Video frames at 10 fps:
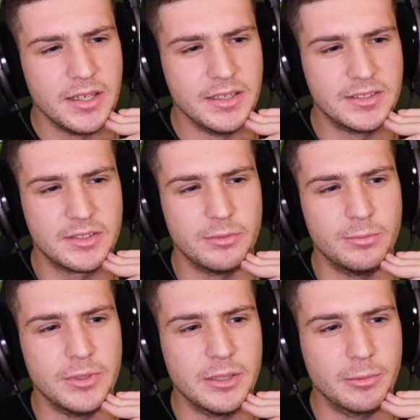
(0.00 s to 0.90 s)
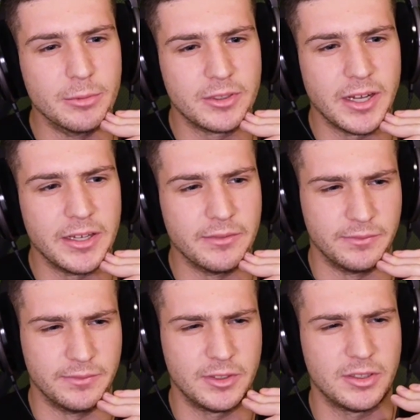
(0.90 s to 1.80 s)
is to be able to kind
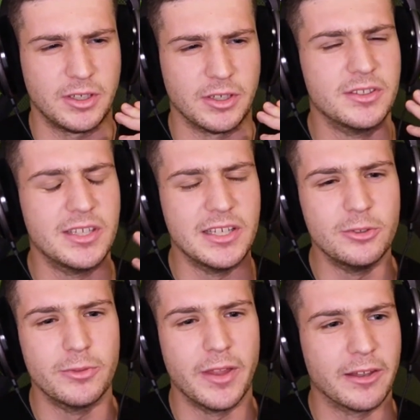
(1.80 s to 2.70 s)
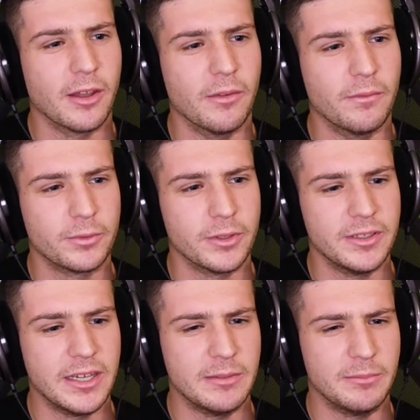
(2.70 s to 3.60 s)
of continue that love for the
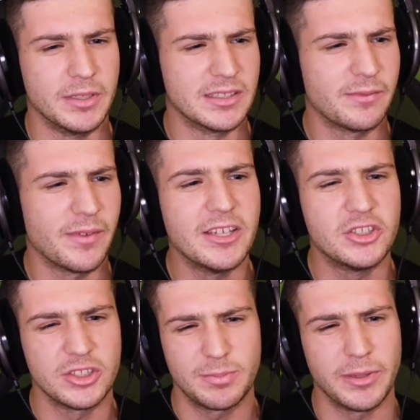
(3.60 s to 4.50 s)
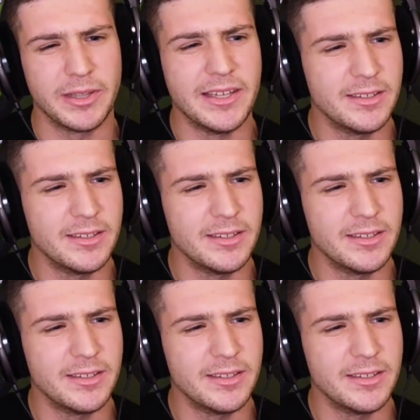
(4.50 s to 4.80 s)
game. Because if I just